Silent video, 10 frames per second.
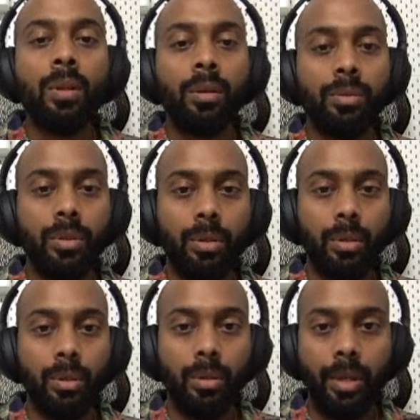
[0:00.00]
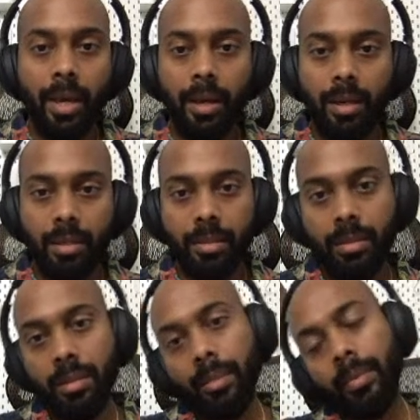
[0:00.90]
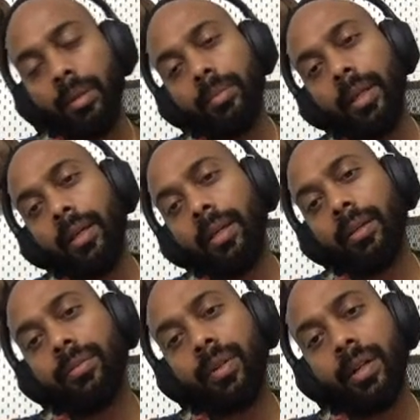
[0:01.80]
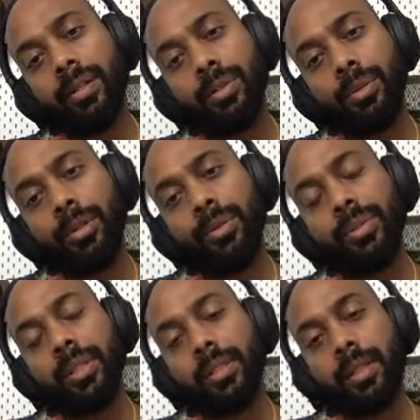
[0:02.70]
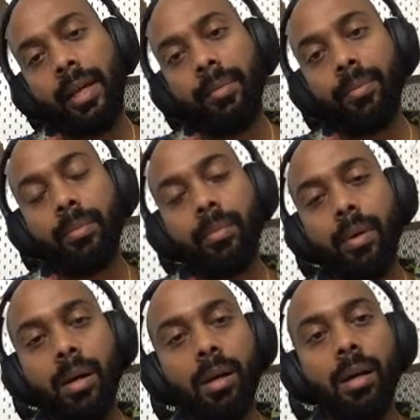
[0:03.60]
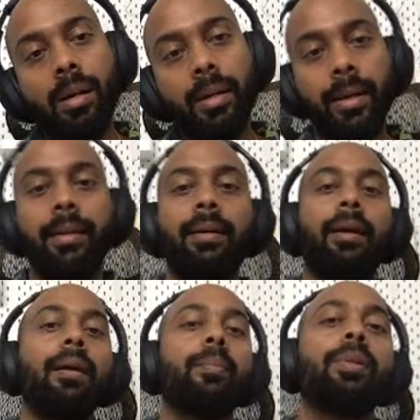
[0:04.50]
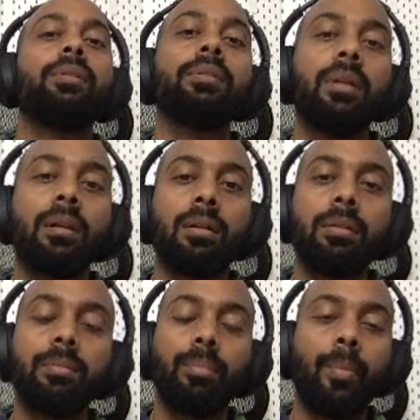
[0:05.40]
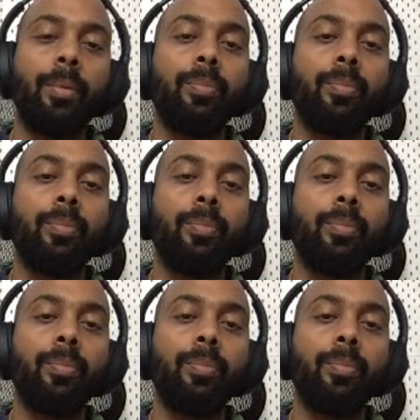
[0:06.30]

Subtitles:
So yeah, so I'm thinking if I should use the same diagram and maybe